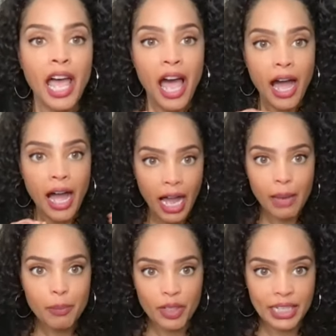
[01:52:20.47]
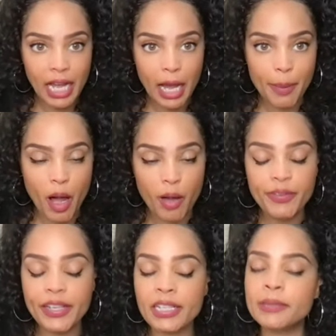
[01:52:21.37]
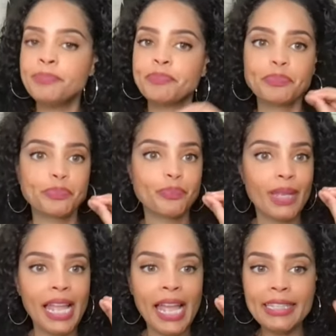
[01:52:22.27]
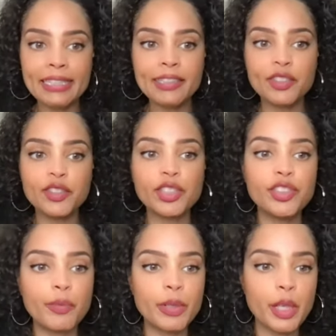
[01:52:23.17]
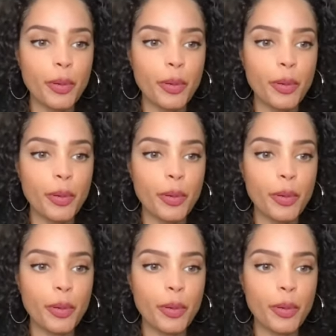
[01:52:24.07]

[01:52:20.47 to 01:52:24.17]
I'm going to hop off here and get the searching really quick.